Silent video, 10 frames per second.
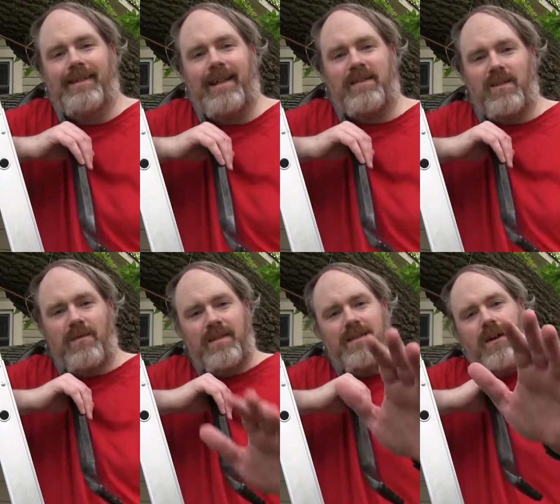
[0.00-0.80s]
that's going to
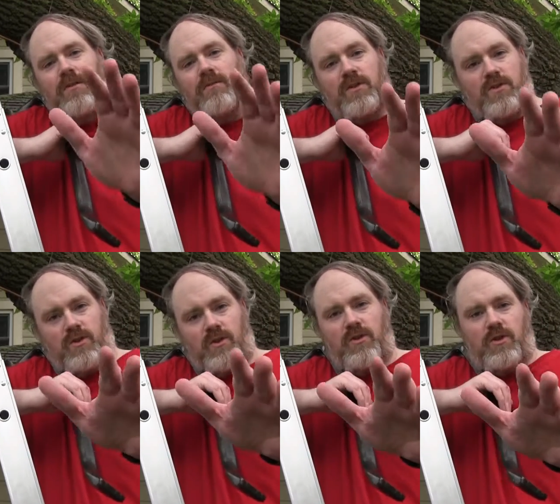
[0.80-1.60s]
be the sound of the
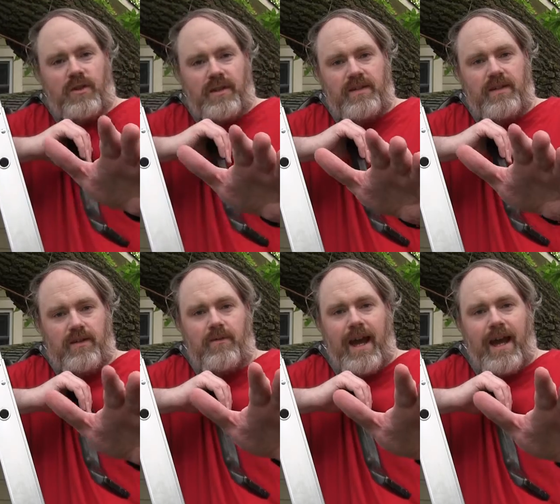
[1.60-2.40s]
surgeries that
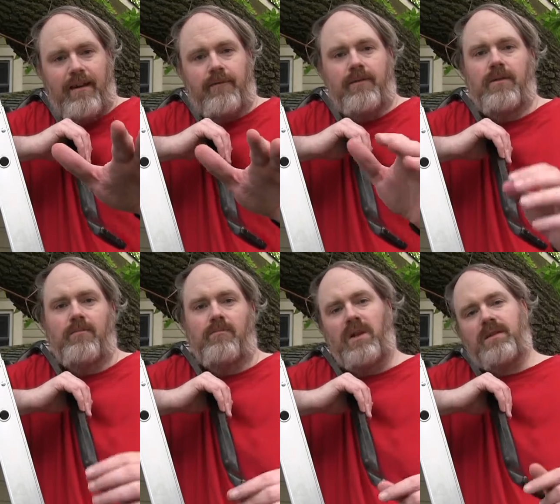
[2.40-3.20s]
you have
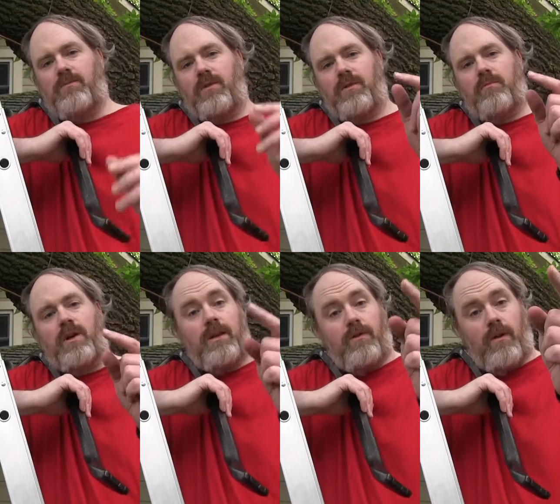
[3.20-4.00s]
because I'm going to
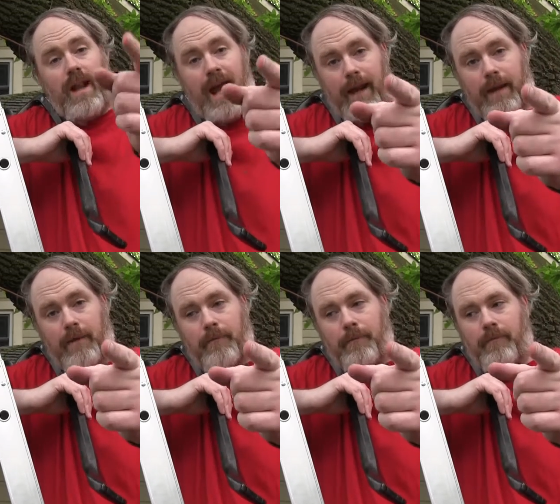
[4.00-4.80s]
break your neck.
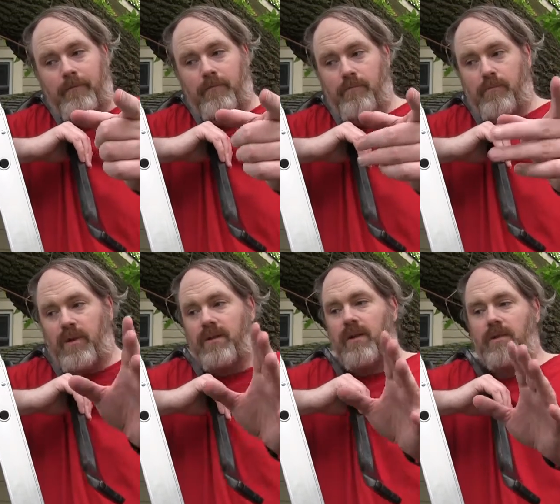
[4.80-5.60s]

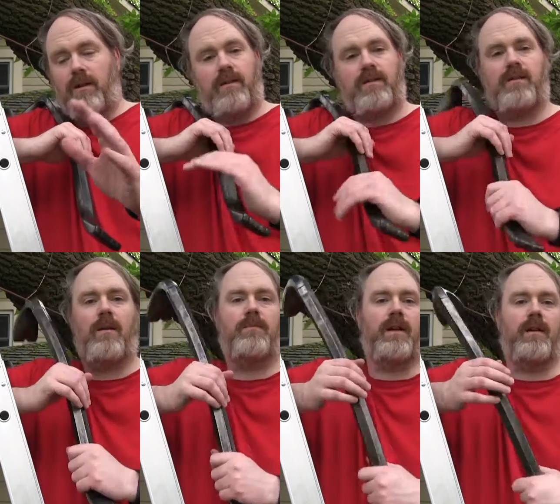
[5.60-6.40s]
But I'm not going to
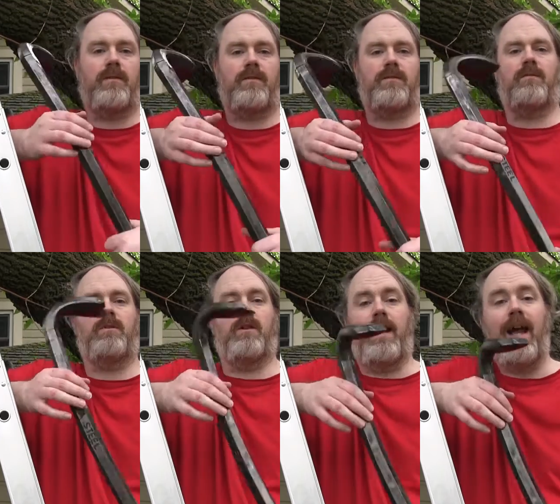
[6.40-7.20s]
stop there. There's going
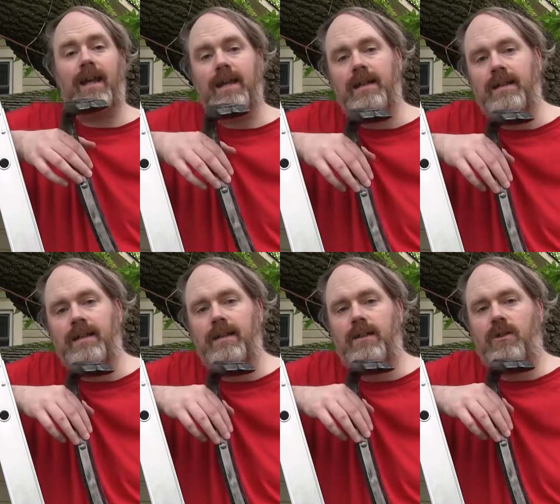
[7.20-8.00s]
to be your neck,
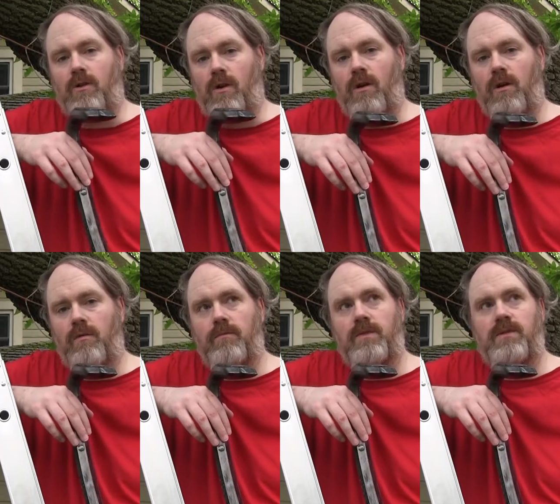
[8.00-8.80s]
your
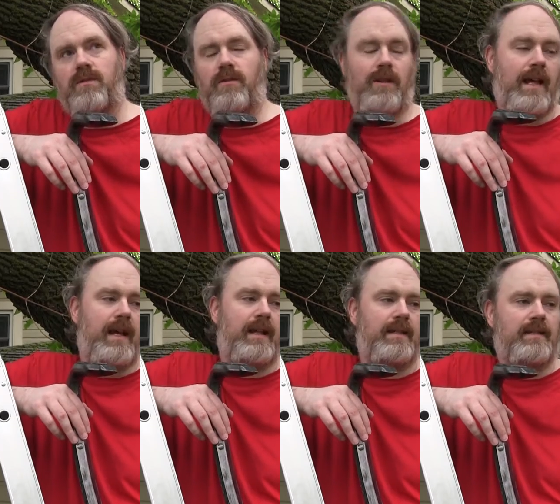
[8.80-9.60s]
arms, your
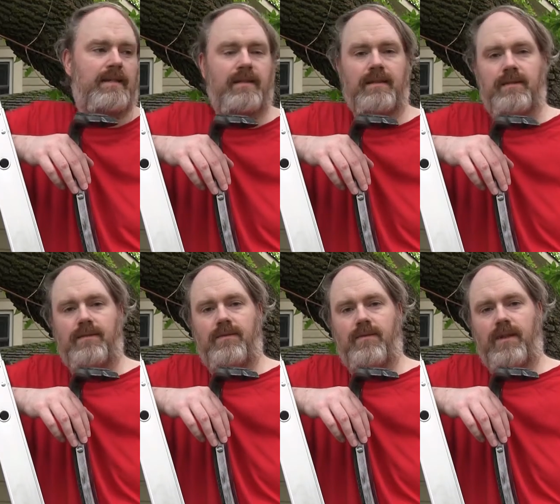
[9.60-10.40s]
legs,
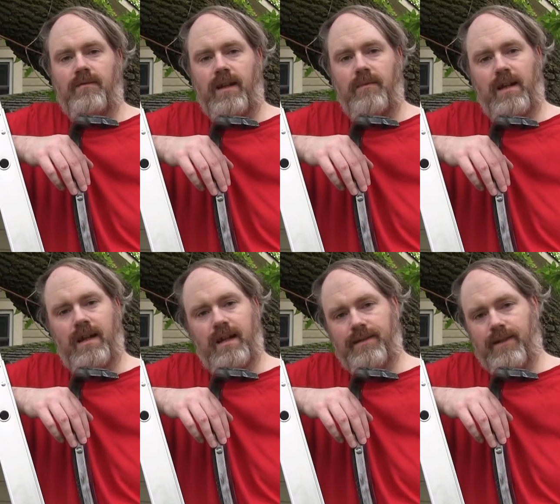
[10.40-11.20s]
whatever I can get my
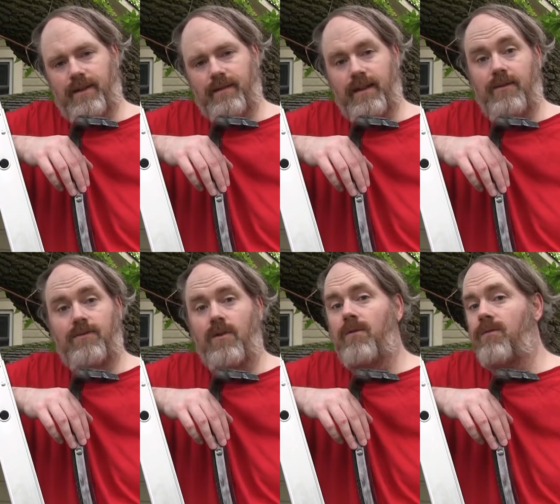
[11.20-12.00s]
hands on. And
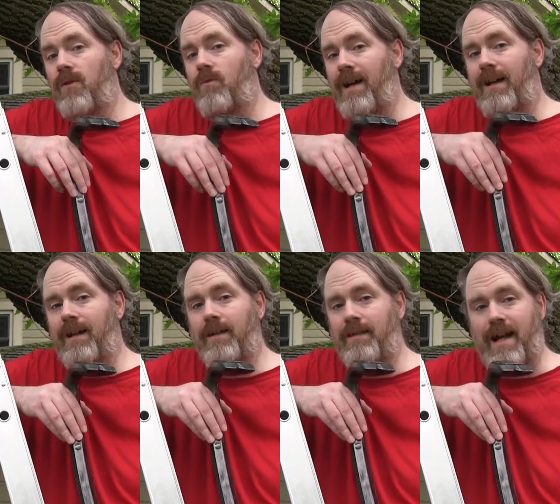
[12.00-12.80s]
you know full
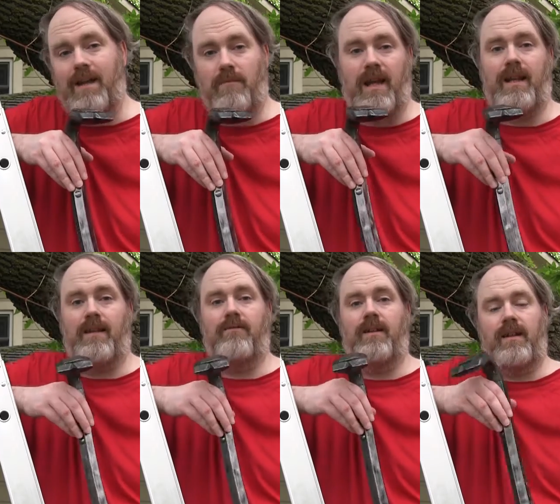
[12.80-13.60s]
well that can be
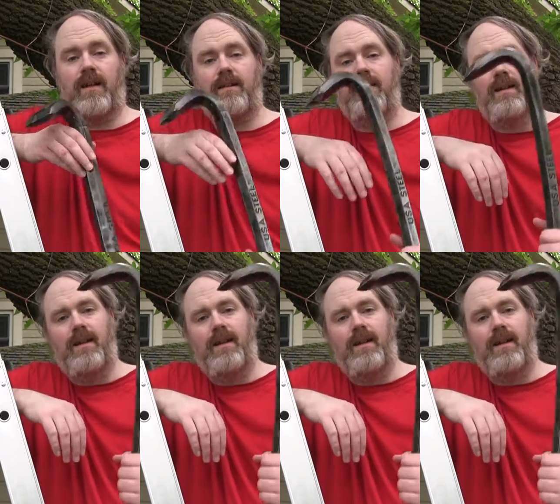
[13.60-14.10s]
any of it. And